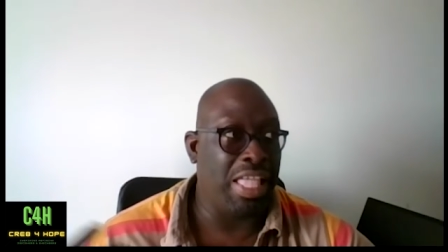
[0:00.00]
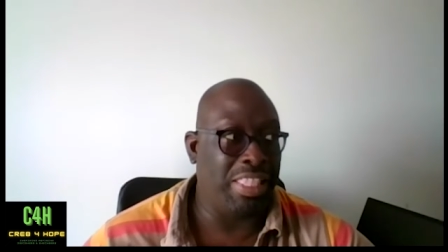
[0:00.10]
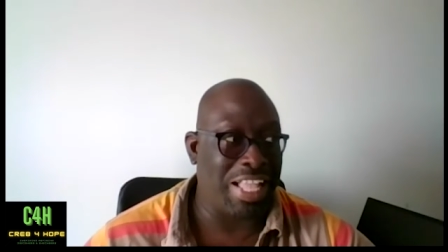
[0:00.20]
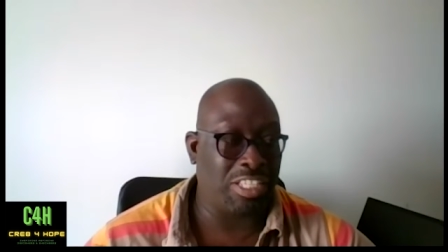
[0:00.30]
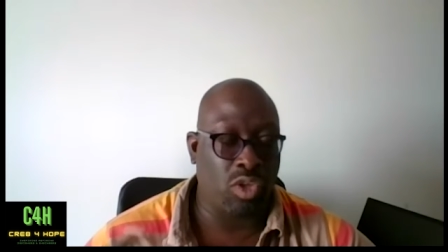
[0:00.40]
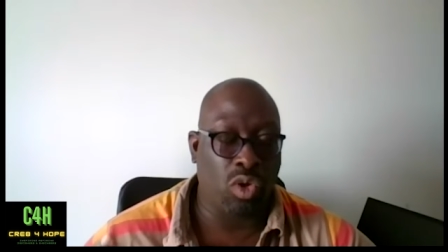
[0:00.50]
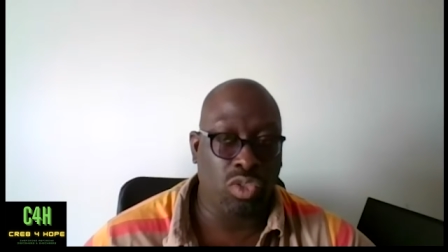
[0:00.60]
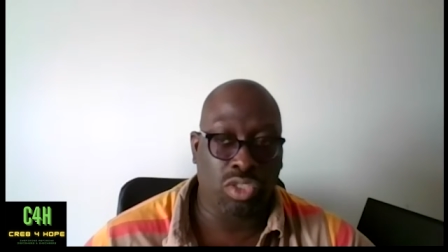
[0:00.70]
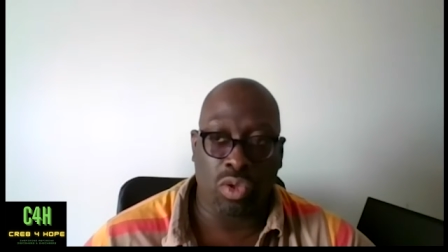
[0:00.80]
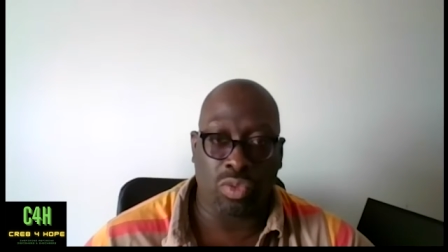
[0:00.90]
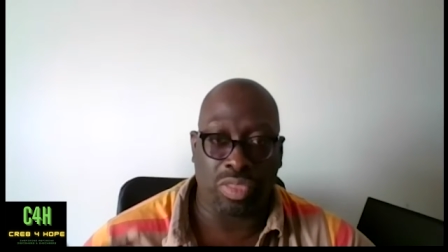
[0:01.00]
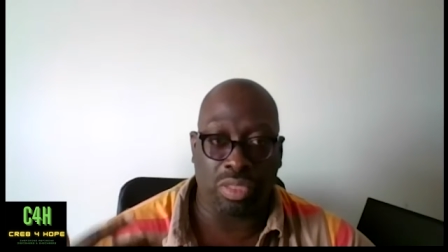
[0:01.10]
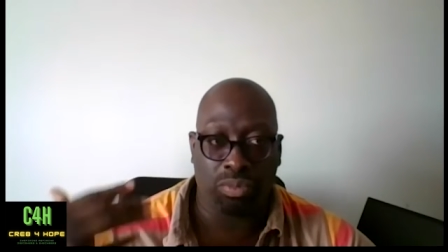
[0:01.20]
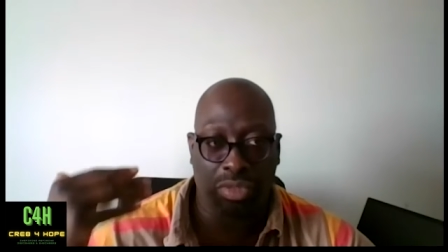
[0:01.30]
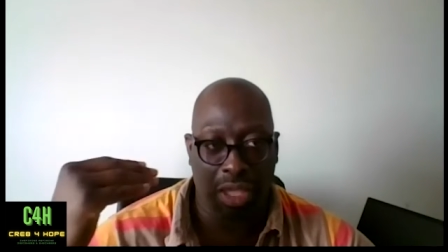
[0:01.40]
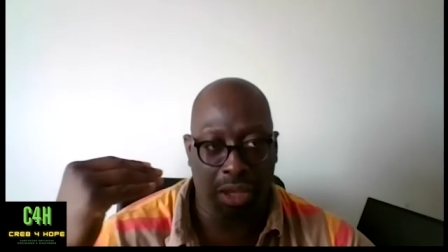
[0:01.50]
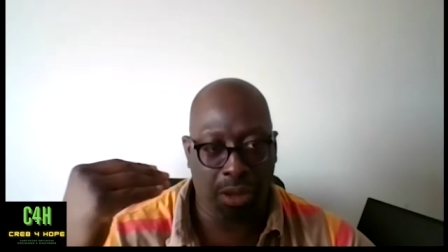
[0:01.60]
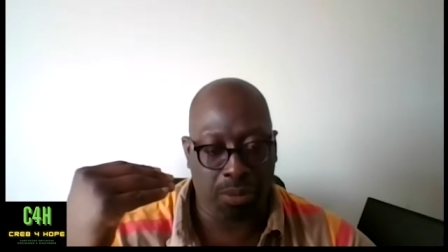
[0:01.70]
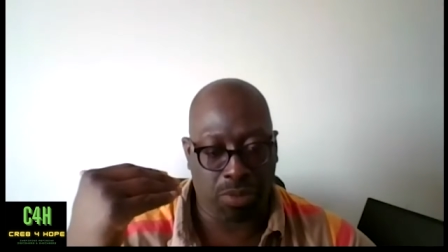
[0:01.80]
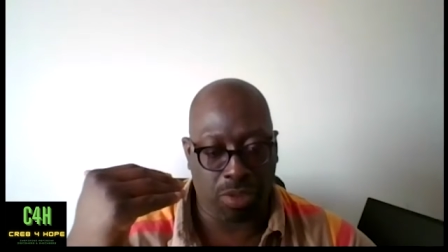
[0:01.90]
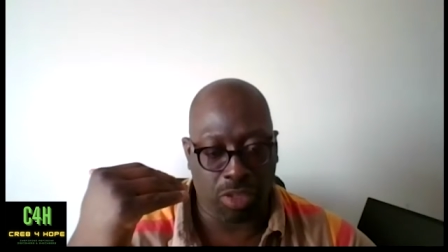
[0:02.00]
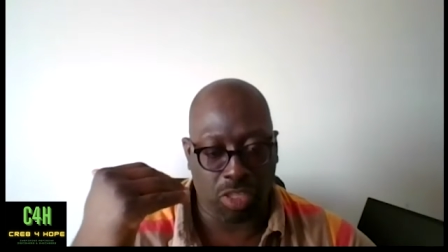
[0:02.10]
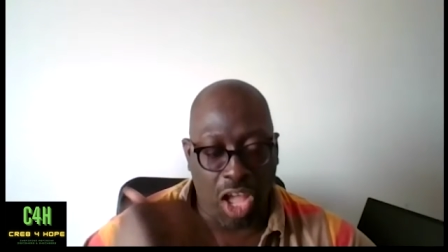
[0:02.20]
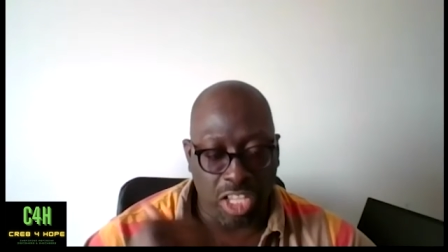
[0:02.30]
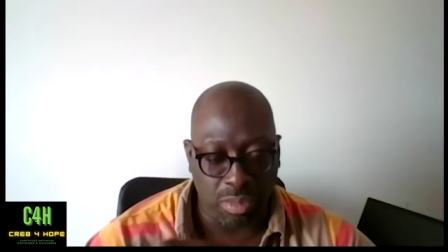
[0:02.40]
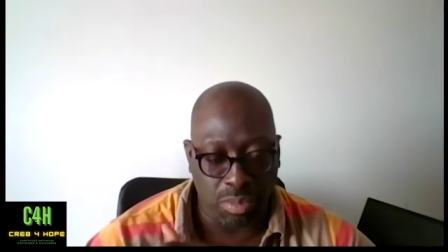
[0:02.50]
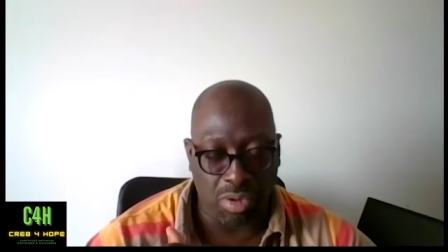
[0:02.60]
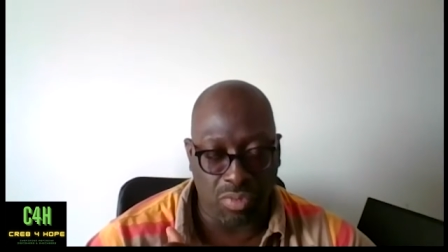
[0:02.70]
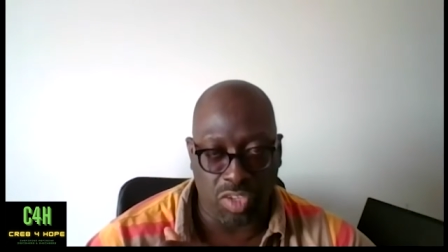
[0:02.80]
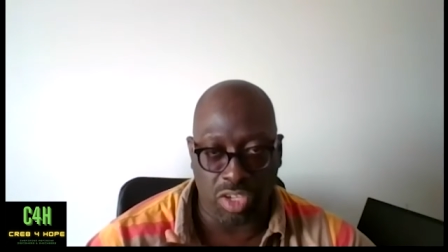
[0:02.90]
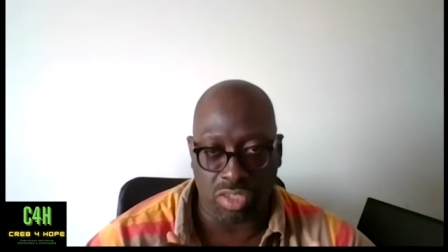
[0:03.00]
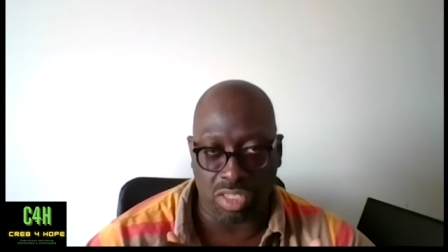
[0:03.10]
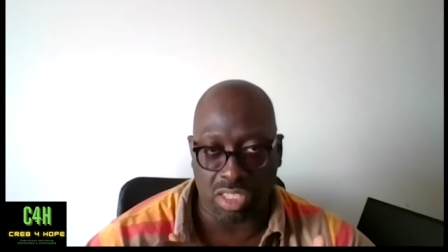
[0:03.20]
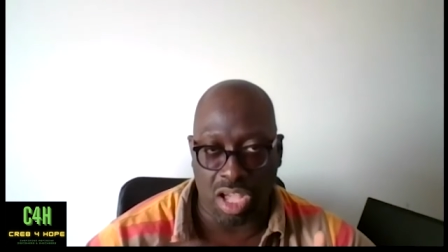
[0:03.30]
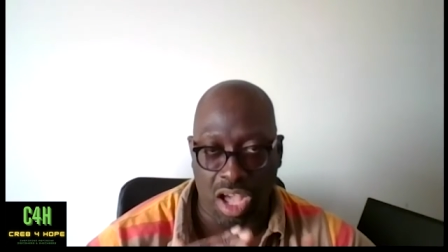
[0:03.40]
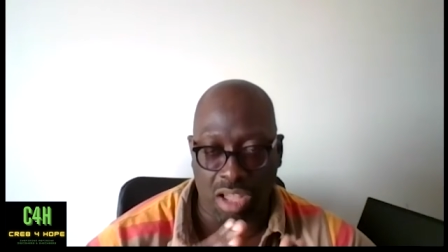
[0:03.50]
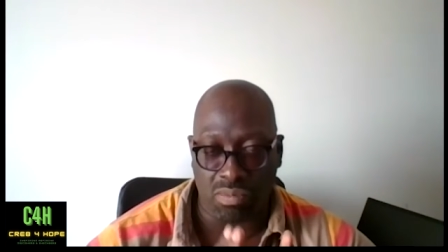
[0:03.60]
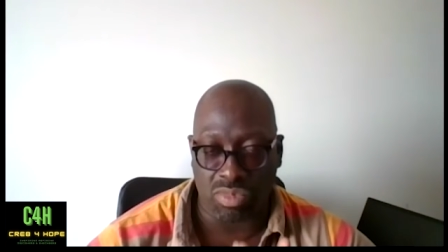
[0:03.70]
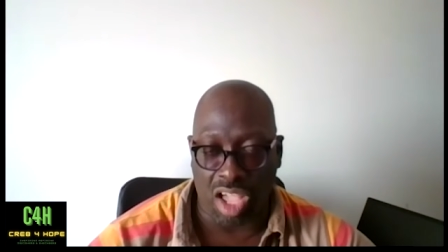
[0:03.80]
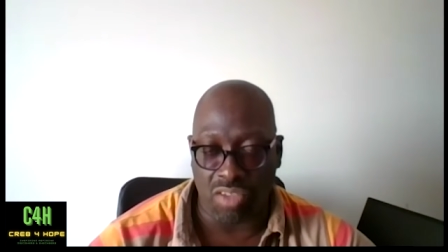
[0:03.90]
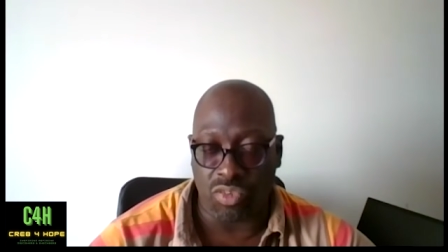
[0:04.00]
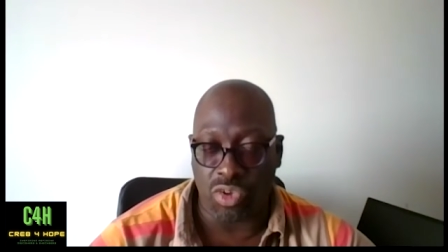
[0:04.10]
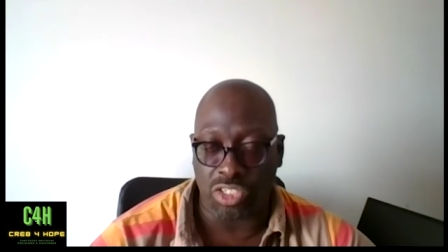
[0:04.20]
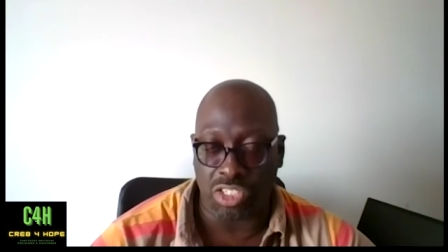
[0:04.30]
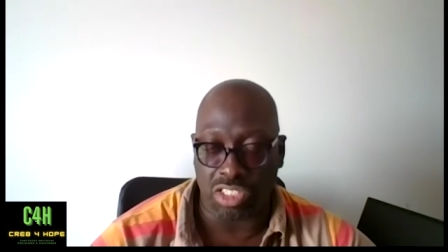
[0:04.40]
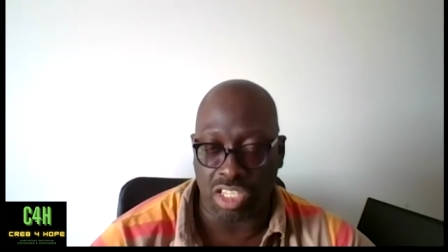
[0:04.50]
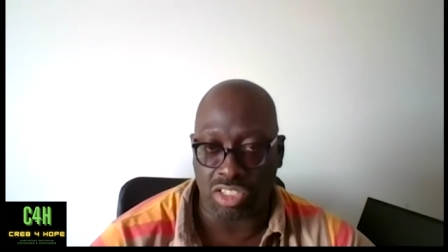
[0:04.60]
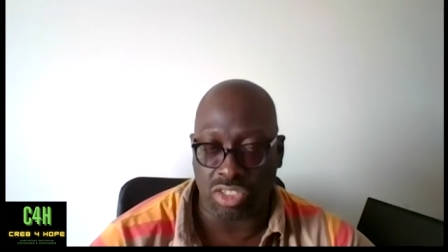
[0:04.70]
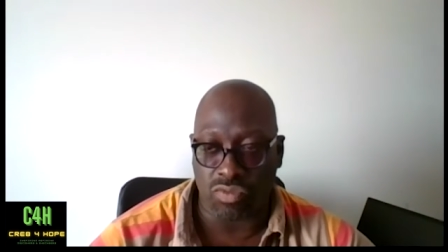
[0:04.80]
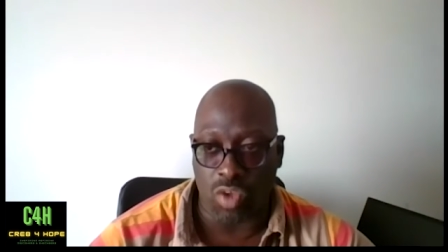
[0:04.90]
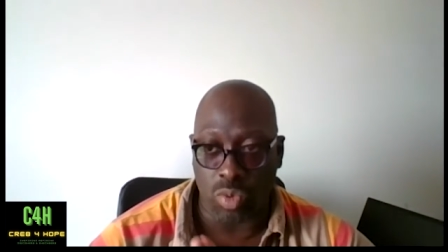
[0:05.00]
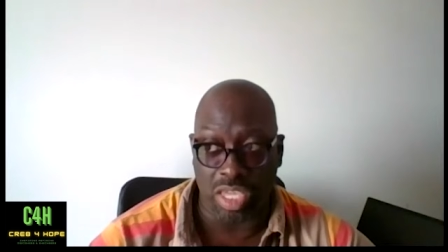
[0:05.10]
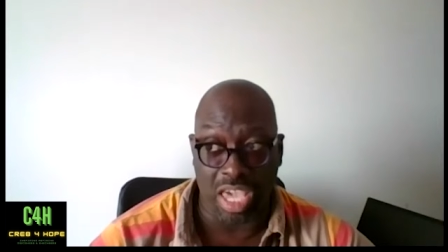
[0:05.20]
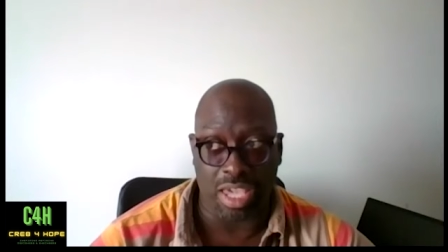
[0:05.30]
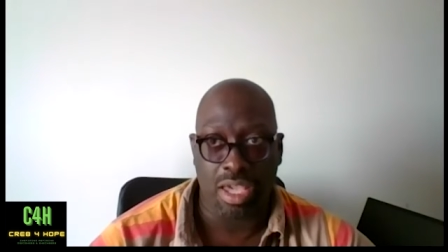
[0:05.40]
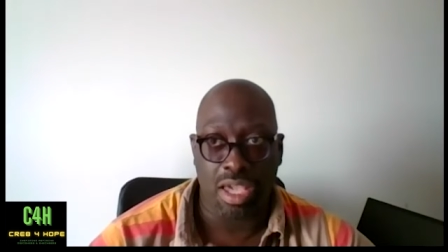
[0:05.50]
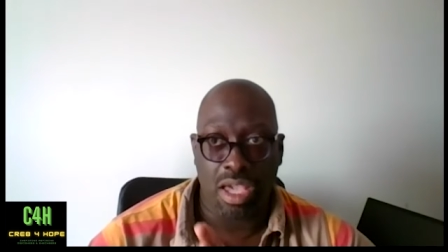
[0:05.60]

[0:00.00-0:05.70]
And that's also the, the starting point for you to start diverge in terms of, okay,